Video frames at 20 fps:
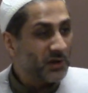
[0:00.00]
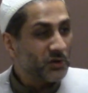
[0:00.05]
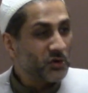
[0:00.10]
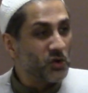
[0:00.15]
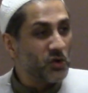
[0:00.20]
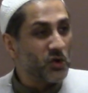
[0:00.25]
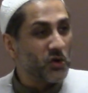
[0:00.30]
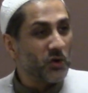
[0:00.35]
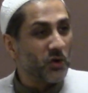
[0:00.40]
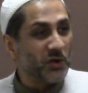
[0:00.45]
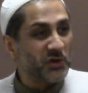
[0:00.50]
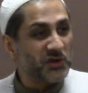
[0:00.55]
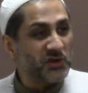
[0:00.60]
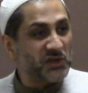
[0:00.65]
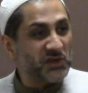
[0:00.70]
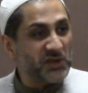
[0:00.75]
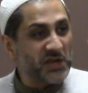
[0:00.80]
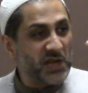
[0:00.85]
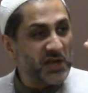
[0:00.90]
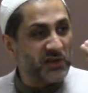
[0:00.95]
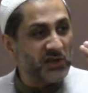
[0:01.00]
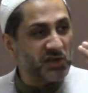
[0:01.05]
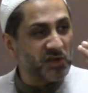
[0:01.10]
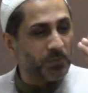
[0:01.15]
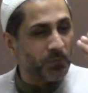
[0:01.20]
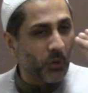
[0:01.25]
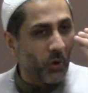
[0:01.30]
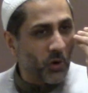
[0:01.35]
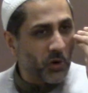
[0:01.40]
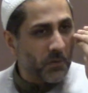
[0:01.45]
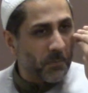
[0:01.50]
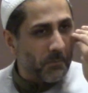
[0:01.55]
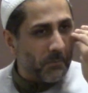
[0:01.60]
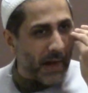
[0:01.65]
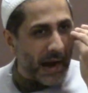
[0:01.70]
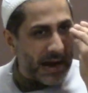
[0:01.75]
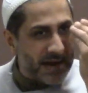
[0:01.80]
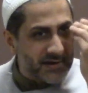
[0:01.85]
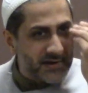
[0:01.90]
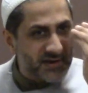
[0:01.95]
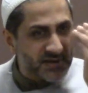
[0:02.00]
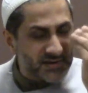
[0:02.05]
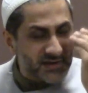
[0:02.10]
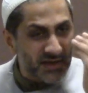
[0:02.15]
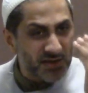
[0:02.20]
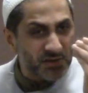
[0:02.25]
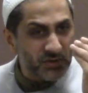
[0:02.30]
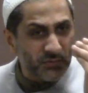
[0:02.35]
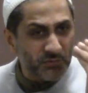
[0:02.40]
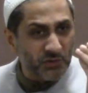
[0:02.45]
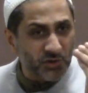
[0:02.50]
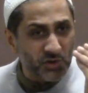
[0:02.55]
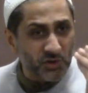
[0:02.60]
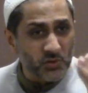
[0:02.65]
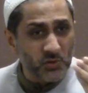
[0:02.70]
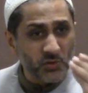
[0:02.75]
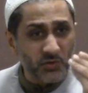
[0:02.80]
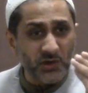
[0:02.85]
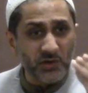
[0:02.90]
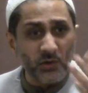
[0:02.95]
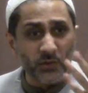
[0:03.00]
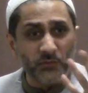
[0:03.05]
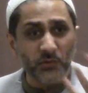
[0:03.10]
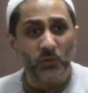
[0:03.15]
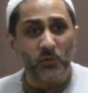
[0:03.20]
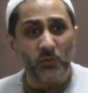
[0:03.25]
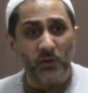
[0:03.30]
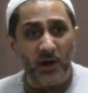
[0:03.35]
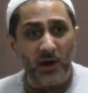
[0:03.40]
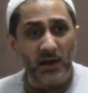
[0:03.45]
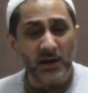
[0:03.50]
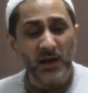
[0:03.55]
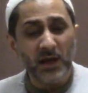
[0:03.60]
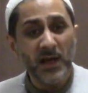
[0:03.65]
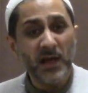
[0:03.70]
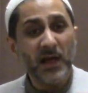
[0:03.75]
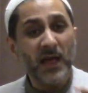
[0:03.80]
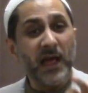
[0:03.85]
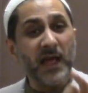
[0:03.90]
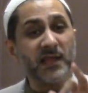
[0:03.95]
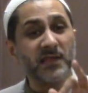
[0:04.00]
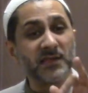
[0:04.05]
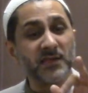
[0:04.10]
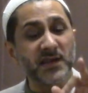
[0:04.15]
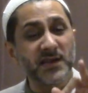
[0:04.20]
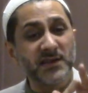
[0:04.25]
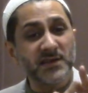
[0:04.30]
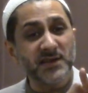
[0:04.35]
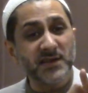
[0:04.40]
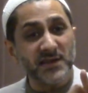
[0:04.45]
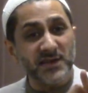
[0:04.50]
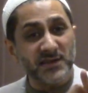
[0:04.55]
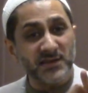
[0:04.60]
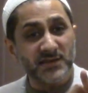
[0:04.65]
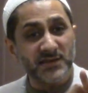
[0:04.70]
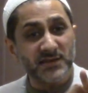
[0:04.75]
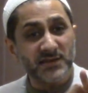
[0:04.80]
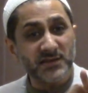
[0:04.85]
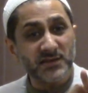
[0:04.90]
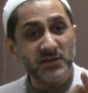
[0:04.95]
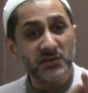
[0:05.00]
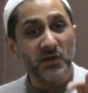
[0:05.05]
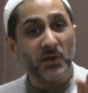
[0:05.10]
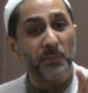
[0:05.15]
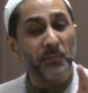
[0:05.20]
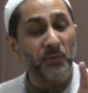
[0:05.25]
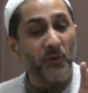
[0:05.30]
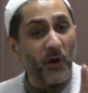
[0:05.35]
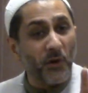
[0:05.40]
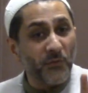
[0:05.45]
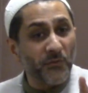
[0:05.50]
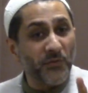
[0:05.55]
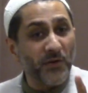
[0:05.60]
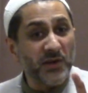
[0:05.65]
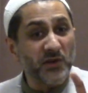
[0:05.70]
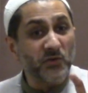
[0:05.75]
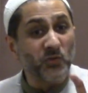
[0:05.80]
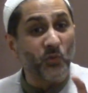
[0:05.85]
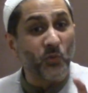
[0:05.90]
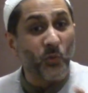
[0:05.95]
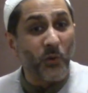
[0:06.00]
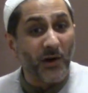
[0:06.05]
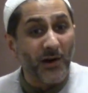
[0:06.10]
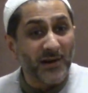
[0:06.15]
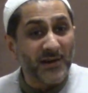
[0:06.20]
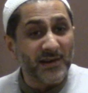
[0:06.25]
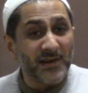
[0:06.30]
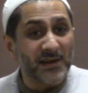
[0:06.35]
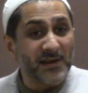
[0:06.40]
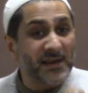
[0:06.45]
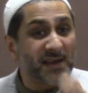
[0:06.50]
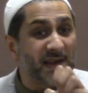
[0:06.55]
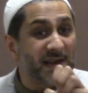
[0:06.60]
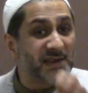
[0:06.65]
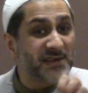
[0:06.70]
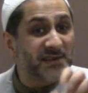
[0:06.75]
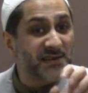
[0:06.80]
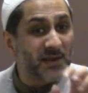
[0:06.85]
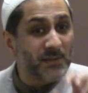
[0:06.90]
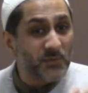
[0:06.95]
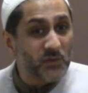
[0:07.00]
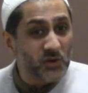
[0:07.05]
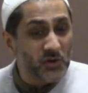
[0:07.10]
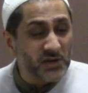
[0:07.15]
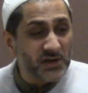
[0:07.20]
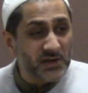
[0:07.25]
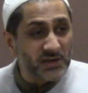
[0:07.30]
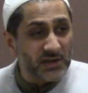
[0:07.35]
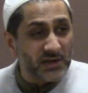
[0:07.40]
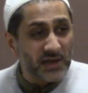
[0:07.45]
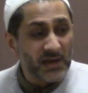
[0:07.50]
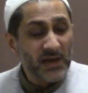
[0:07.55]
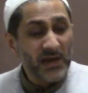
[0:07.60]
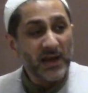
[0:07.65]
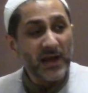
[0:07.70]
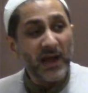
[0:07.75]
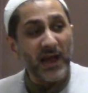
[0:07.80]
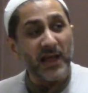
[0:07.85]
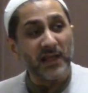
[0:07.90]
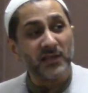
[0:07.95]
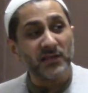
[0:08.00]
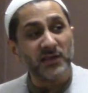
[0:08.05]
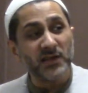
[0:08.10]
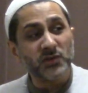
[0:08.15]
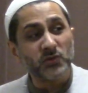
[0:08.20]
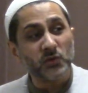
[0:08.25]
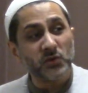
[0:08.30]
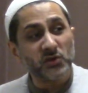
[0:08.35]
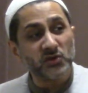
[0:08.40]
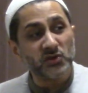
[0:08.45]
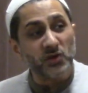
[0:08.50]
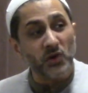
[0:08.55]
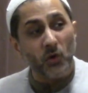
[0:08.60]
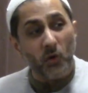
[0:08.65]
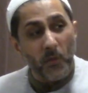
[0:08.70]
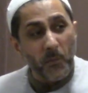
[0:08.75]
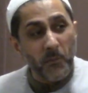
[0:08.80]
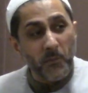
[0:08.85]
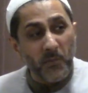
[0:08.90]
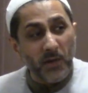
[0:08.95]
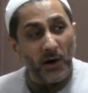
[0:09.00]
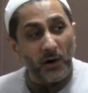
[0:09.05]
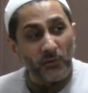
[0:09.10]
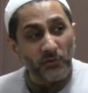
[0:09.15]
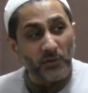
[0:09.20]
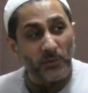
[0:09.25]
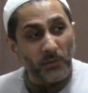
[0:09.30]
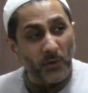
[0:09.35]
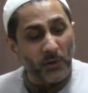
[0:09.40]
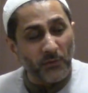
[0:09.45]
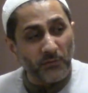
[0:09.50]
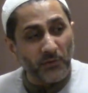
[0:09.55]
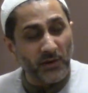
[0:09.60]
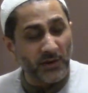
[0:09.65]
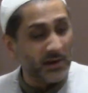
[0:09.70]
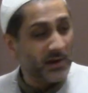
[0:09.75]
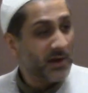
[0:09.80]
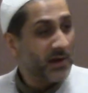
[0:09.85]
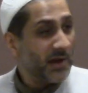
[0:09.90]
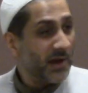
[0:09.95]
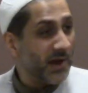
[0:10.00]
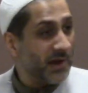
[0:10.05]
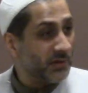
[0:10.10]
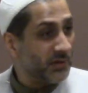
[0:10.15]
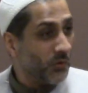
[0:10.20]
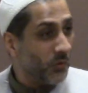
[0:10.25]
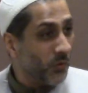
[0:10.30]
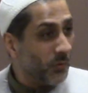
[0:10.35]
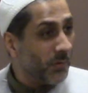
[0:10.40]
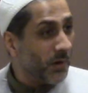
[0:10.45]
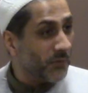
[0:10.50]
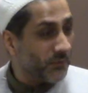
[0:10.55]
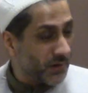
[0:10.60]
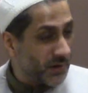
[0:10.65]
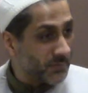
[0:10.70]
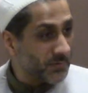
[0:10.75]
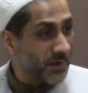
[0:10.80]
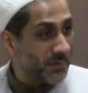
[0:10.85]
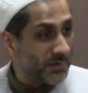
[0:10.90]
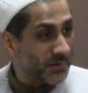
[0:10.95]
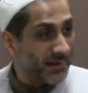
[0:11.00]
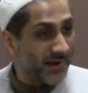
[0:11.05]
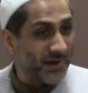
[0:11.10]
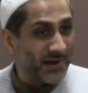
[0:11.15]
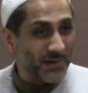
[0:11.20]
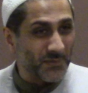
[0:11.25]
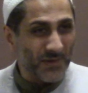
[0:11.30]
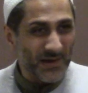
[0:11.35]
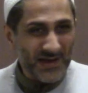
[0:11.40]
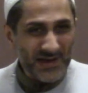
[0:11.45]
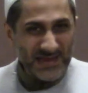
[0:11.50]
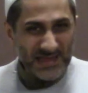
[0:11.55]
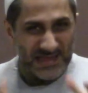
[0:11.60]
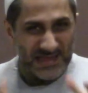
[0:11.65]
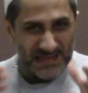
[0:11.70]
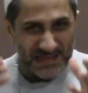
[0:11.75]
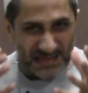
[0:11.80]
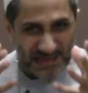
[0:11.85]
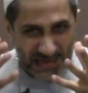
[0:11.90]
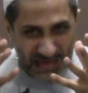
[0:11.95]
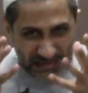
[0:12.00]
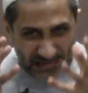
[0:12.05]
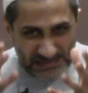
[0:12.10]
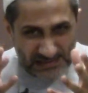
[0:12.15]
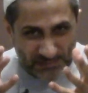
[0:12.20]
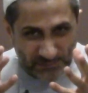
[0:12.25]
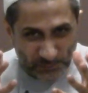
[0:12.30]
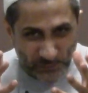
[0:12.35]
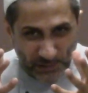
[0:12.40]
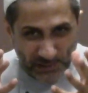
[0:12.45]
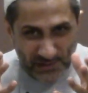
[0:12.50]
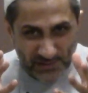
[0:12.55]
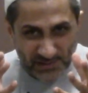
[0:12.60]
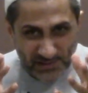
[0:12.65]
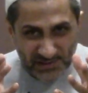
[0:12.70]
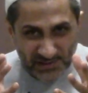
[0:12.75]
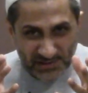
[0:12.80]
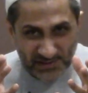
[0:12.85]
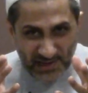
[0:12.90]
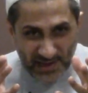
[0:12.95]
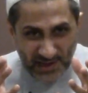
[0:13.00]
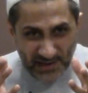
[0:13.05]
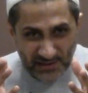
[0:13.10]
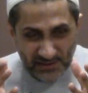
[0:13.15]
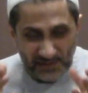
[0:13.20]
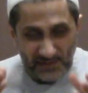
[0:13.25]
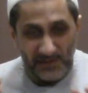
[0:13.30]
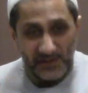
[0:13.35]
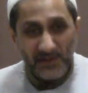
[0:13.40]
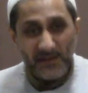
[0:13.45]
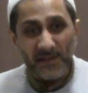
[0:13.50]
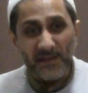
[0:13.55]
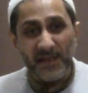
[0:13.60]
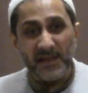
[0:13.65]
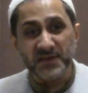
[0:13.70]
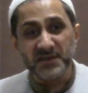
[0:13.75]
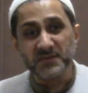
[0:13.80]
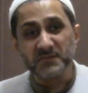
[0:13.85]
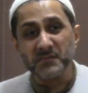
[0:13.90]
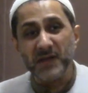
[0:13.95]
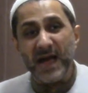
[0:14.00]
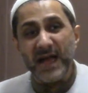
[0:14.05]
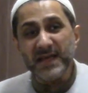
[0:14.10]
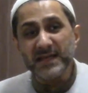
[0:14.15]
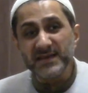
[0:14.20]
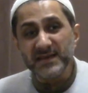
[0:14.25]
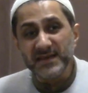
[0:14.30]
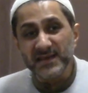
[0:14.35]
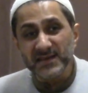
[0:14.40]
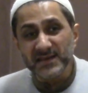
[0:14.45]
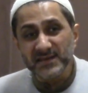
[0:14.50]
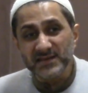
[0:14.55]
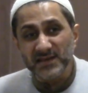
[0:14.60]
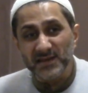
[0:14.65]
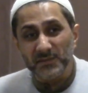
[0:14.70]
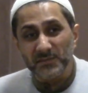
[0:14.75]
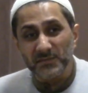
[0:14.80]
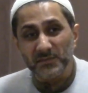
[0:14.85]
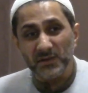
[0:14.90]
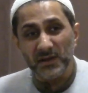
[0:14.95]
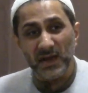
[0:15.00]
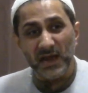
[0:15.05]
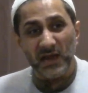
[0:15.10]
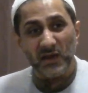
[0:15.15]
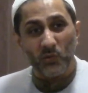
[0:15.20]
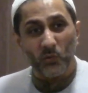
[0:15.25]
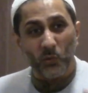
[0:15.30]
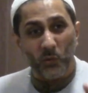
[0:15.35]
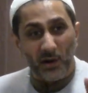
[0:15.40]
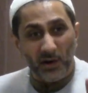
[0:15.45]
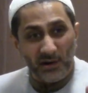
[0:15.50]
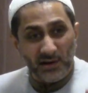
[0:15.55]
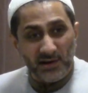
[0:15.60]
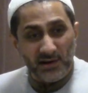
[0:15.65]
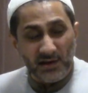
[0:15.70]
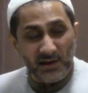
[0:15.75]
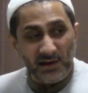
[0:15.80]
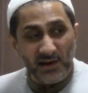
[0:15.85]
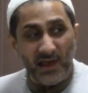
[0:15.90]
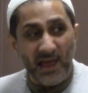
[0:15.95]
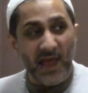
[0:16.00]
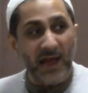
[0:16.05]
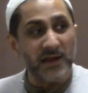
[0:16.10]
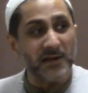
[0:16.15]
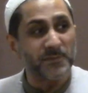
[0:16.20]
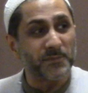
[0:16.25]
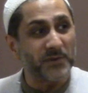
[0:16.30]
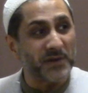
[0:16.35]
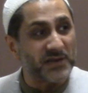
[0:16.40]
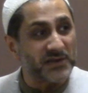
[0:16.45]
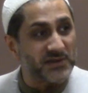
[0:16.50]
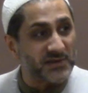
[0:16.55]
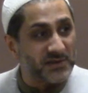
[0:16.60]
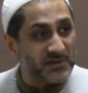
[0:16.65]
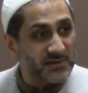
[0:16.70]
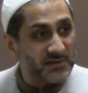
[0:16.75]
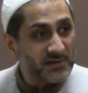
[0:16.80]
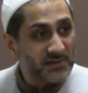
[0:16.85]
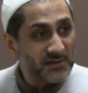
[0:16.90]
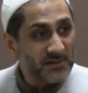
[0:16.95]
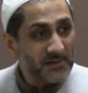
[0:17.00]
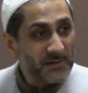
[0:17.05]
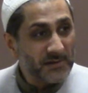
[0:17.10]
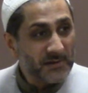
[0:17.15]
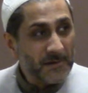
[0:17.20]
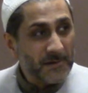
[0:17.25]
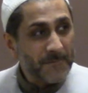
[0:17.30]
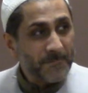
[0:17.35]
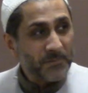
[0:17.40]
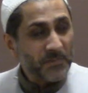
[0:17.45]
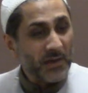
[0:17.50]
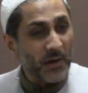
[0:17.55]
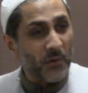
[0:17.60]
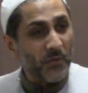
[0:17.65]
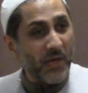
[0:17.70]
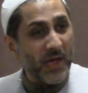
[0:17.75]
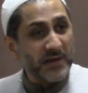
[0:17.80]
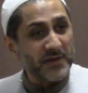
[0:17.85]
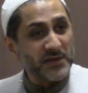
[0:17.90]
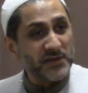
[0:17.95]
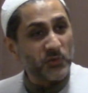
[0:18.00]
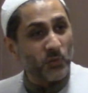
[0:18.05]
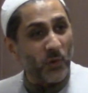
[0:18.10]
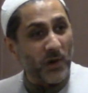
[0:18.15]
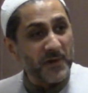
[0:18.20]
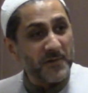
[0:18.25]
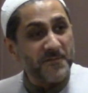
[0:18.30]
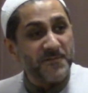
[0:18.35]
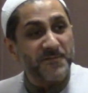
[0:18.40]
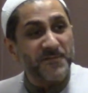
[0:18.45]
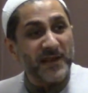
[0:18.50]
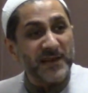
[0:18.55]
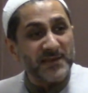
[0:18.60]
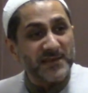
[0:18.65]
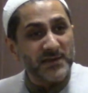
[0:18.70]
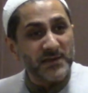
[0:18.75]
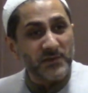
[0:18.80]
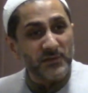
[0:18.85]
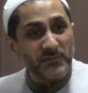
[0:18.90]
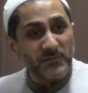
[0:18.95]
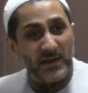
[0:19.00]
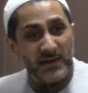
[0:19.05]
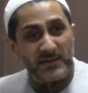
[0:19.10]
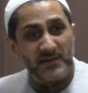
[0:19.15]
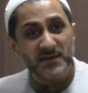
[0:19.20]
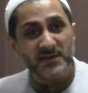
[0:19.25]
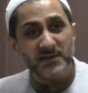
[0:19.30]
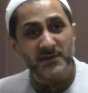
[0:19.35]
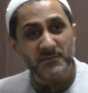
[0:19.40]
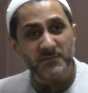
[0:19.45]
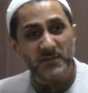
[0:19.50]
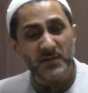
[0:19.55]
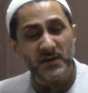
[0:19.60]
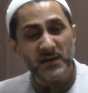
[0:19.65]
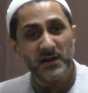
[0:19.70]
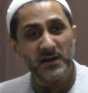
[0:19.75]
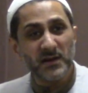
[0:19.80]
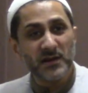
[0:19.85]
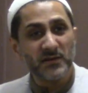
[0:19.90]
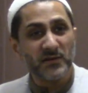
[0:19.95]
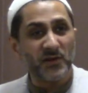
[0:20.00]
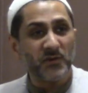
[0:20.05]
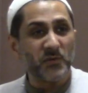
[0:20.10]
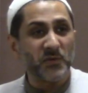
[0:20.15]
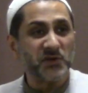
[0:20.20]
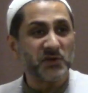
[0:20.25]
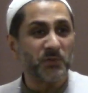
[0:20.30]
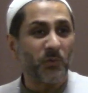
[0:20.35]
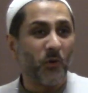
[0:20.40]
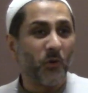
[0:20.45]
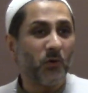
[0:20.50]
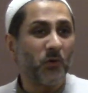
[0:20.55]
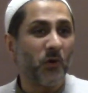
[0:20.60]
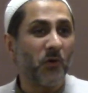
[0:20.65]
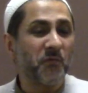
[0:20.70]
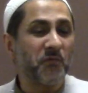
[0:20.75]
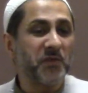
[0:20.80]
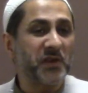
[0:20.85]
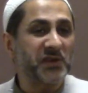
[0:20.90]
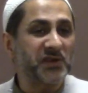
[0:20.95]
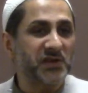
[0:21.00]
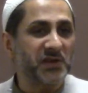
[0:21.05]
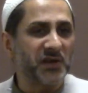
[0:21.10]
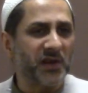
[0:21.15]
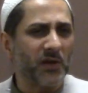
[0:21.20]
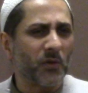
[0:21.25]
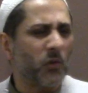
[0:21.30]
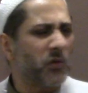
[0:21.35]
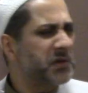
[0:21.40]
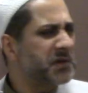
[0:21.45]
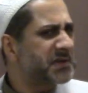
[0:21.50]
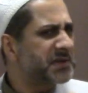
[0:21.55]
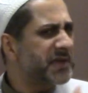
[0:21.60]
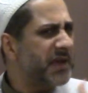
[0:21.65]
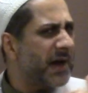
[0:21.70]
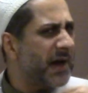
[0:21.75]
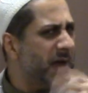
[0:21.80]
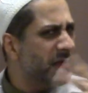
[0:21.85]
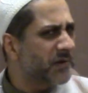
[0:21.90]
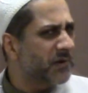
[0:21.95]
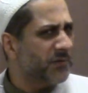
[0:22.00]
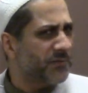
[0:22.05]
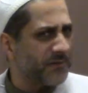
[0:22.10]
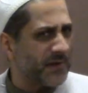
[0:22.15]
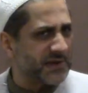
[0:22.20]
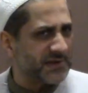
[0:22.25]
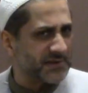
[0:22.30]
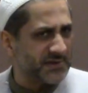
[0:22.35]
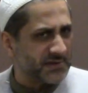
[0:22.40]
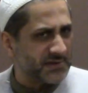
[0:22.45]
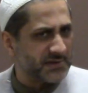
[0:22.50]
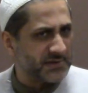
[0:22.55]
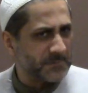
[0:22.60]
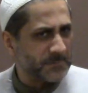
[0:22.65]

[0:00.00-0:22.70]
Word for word: Do you not see this broad mindedness of the truth and of the Quran? And this is the Prophet working in his community. And this was the Ummah of the Prophet and the Ummah for Ibn Abi Talib. This, if we can understand, is Mahdiism in working at present. Now, that is one facet of Mahdiism that we spoke of yesterday. What is the other facet?